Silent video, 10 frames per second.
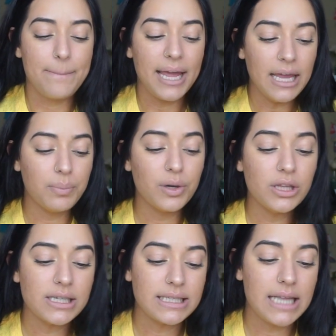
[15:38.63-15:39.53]
paper
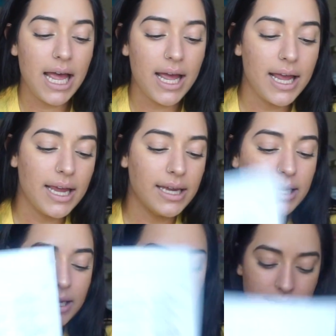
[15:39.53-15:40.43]
looks like.
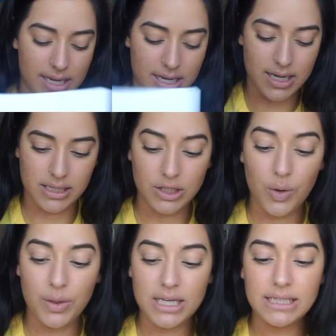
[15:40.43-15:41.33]

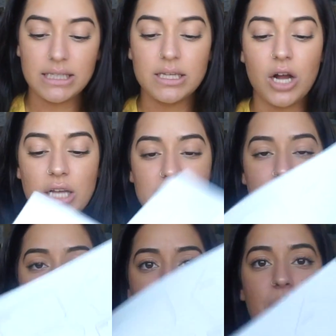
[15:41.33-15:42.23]
So this is the concept
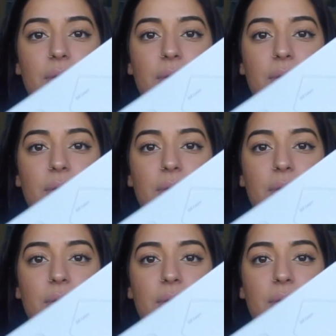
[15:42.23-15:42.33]
map that we